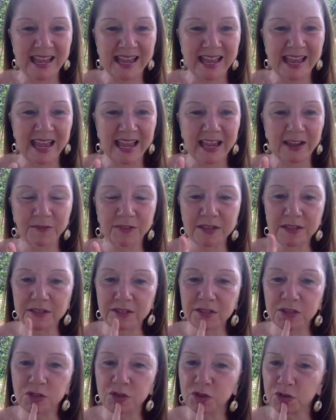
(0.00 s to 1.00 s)
If
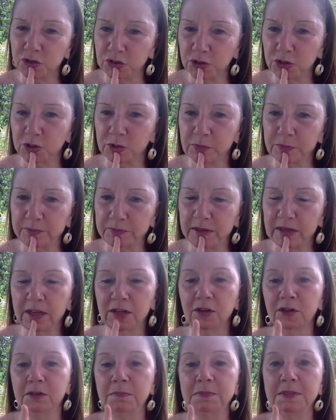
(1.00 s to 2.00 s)
this is true,
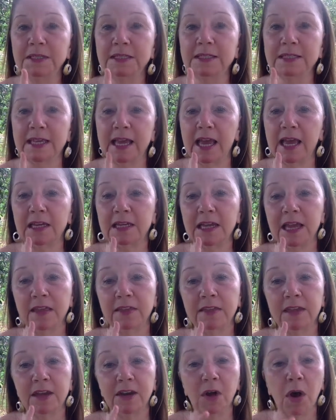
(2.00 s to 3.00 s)
it could be said
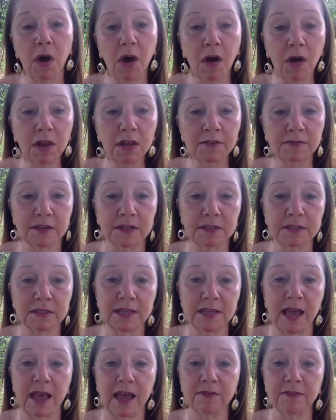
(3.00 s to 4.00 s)
that all of us
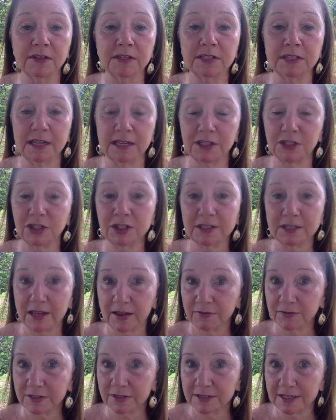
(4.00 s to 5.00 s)
have attention
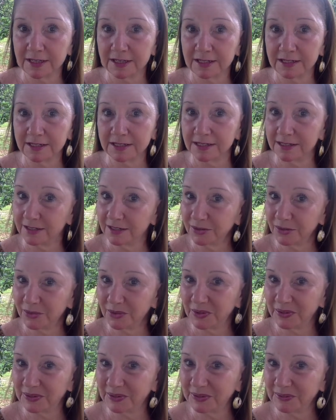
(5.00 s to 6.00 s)
deficit
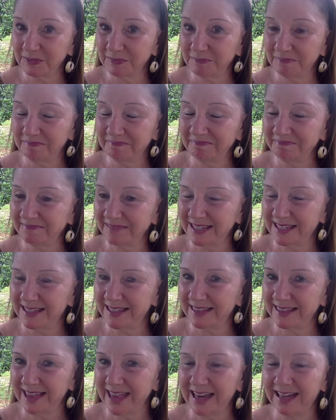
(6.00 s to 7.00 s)
disorder.
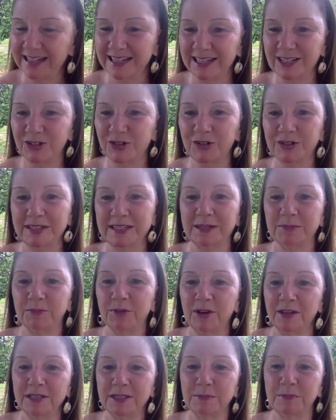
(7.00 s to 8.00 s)
Isn't that an interesting
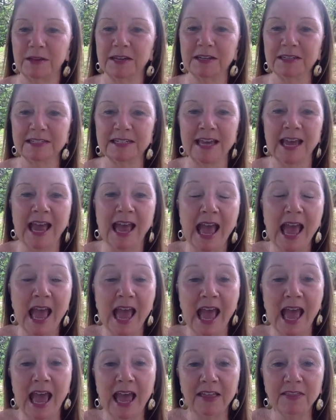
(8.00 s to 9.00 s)
prospect?
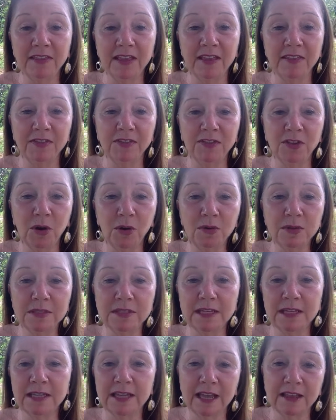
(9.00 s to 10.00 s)
And that those
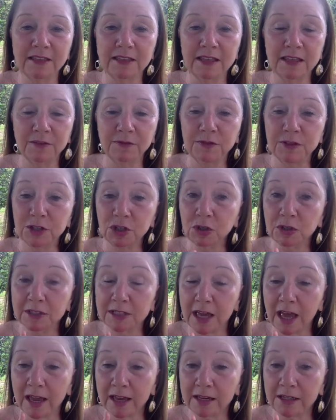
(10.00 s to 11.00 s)
that get the official
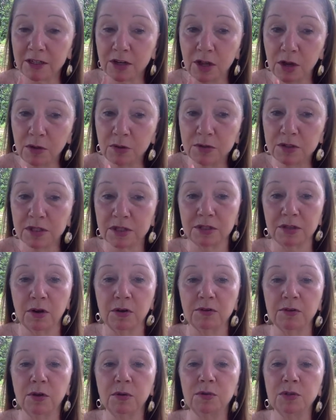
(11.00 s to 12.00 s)
diagnosis
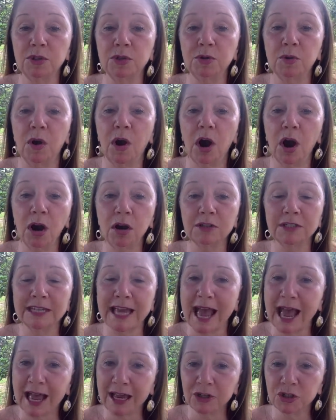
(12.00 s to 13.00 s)
are those who aren't
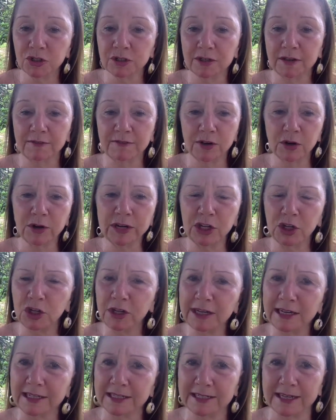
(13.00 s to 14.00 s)
actually very
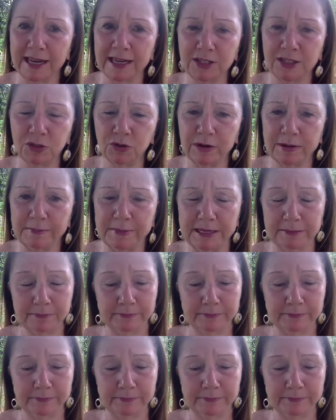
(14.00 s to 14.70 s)
good at daydreaming.